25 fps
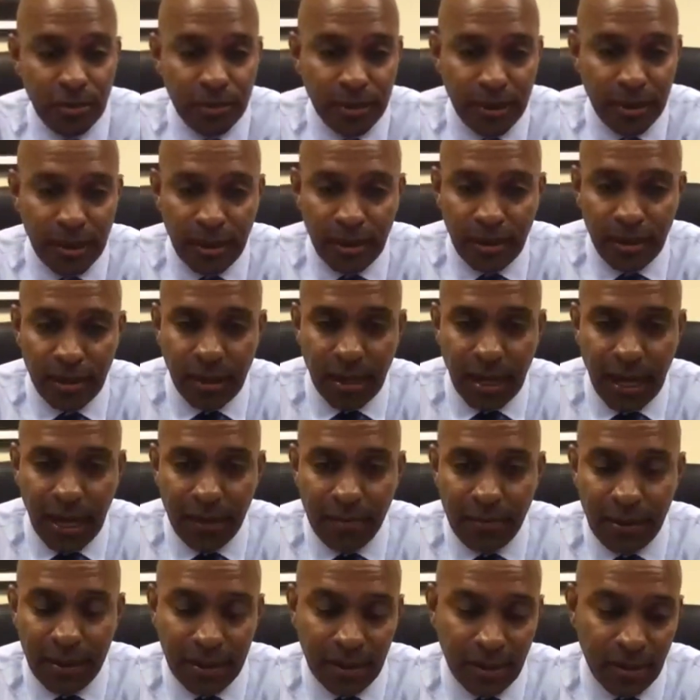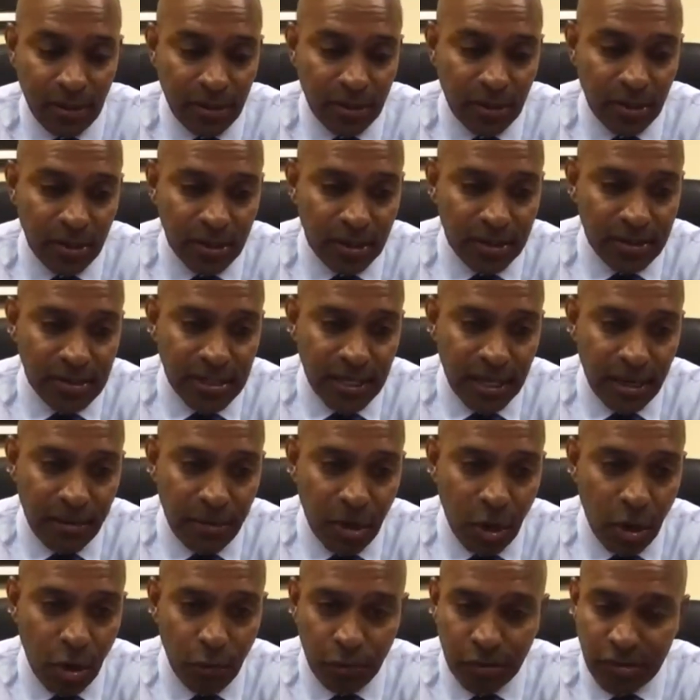I, you you're going to say I'm
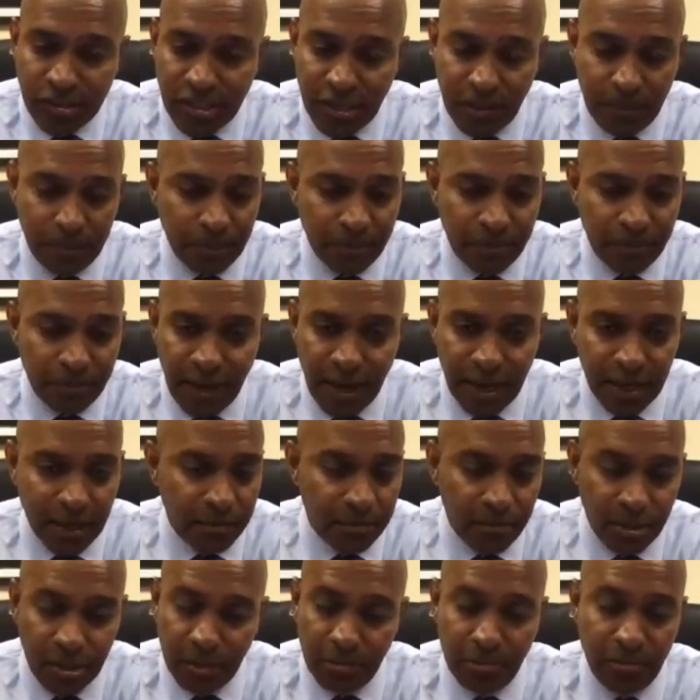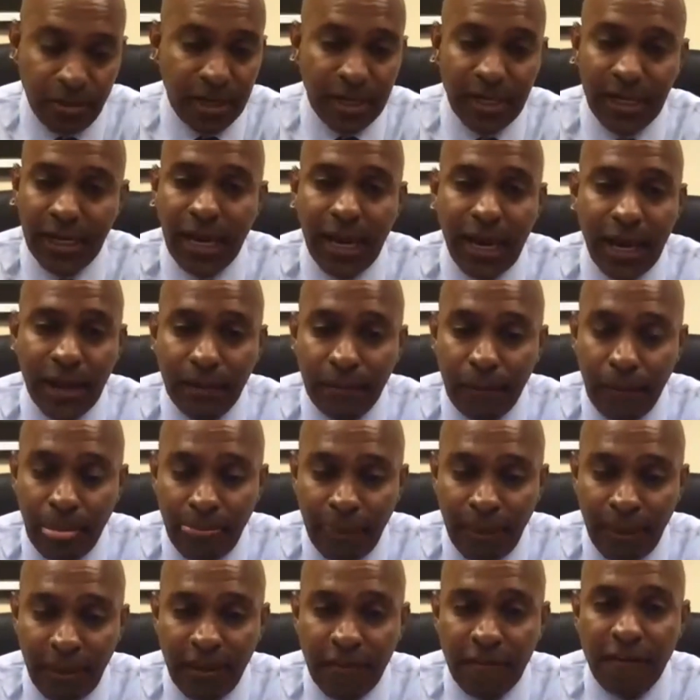oversimplifying it, but I'm really not. If I
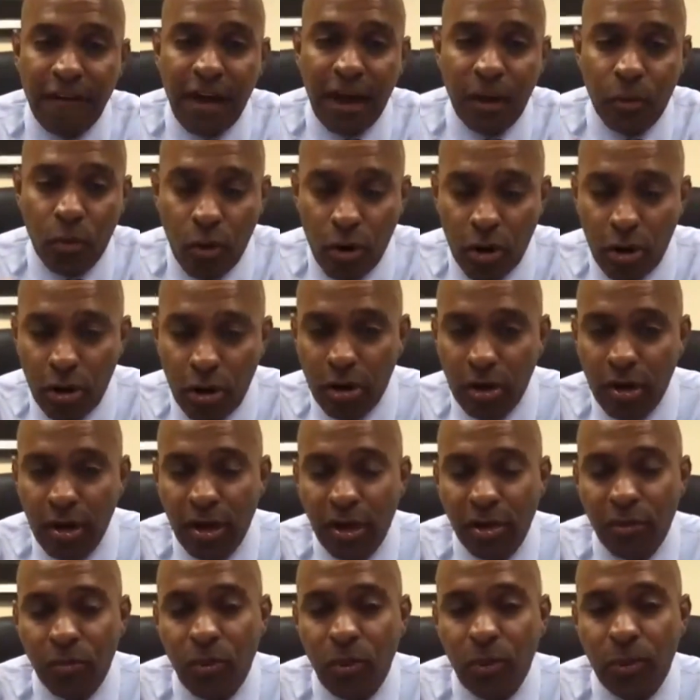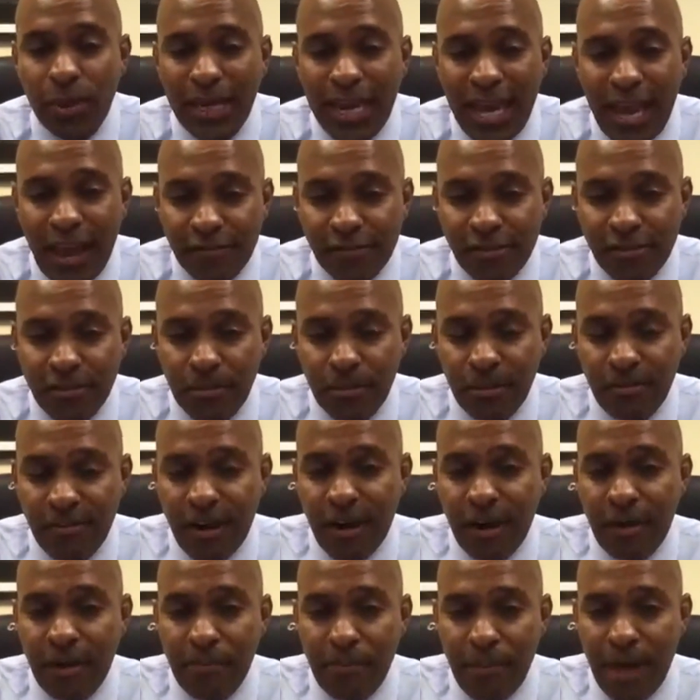were, we wouldn't have some of our
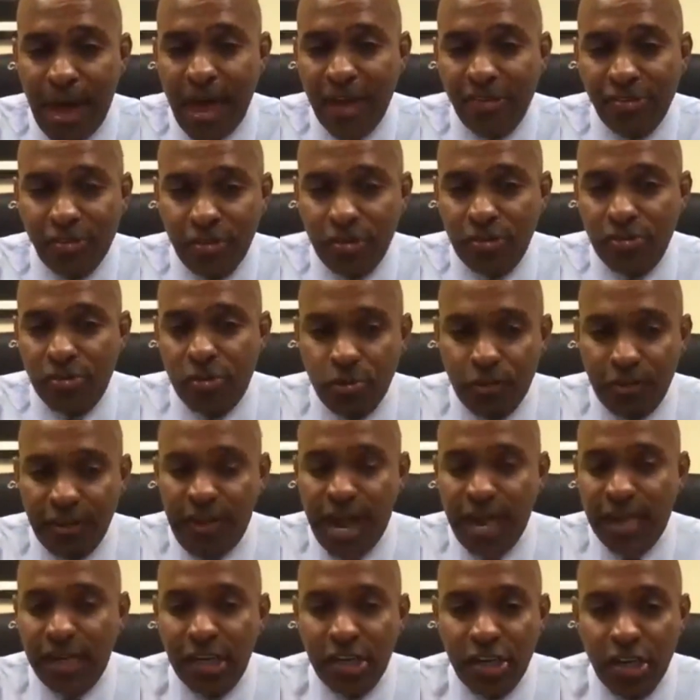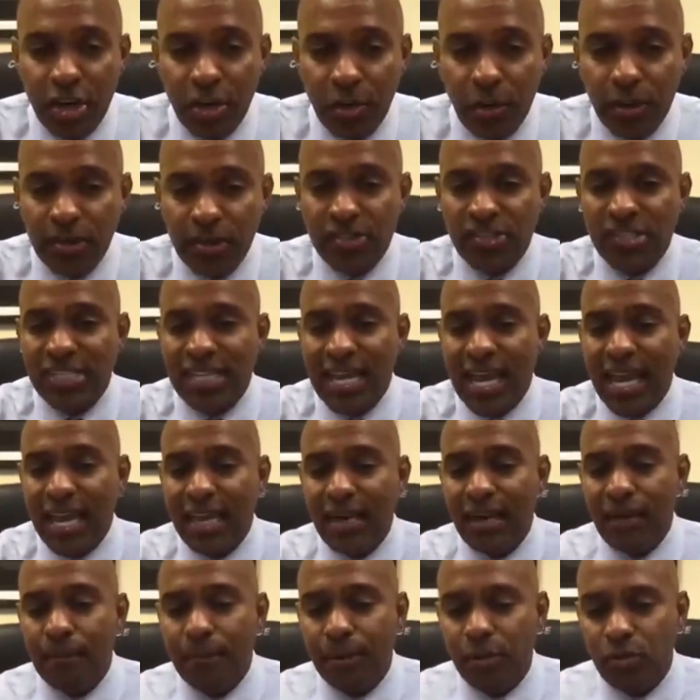ambassadors who've gotten to know us standing
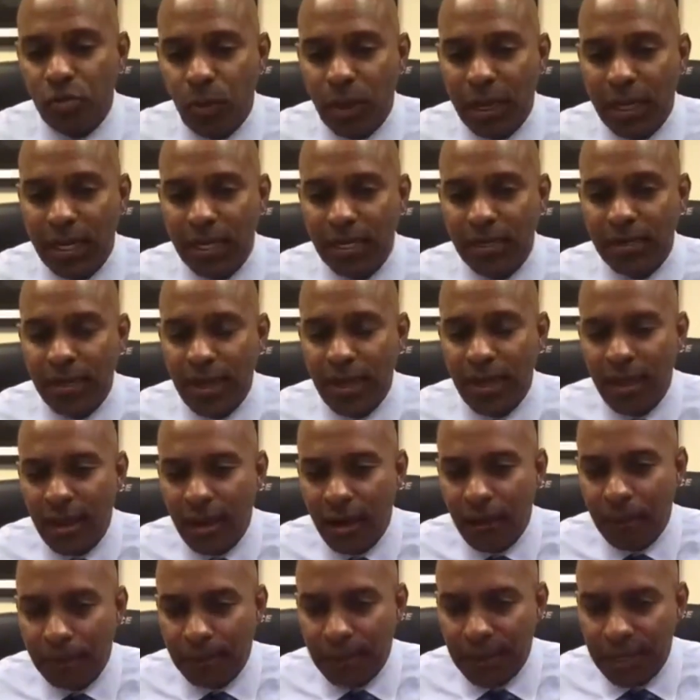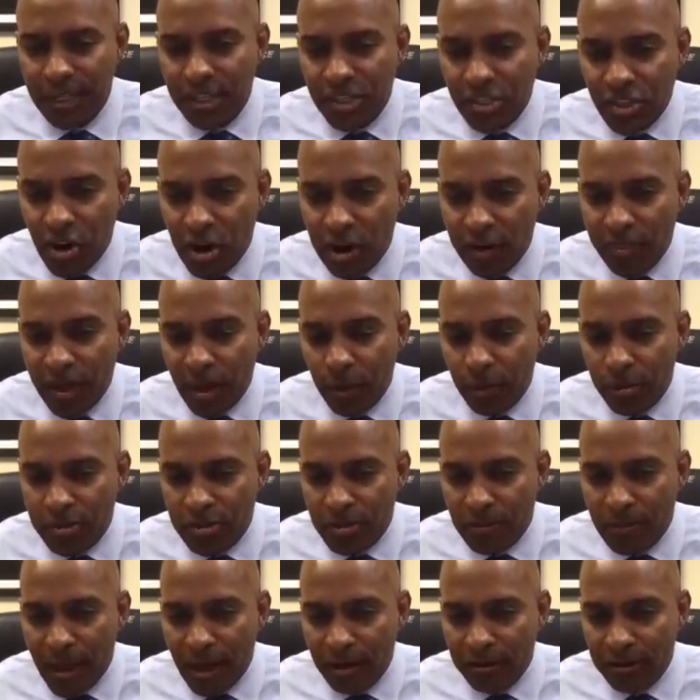between a police car that was about to
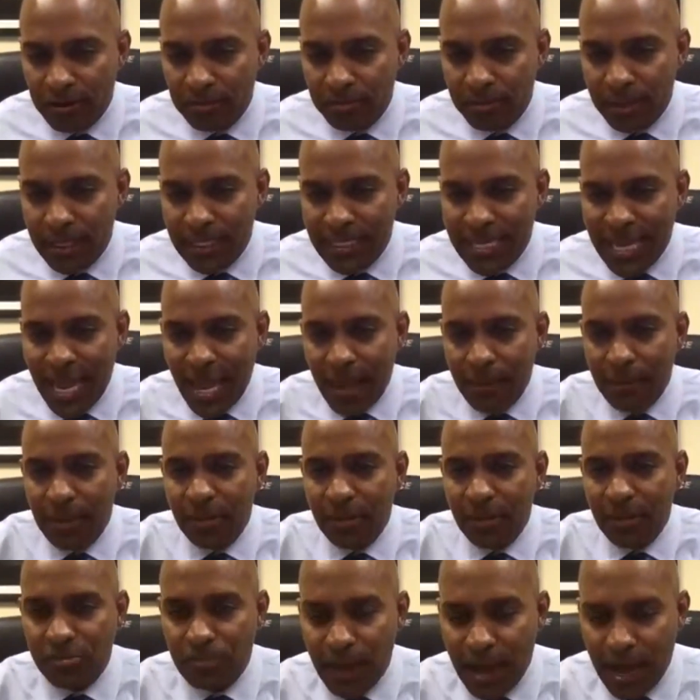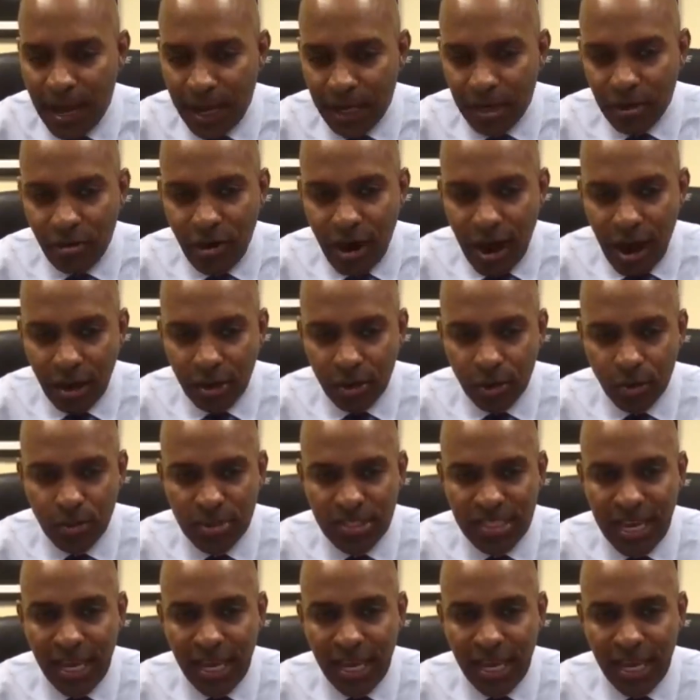be damaged by a crowd who was angry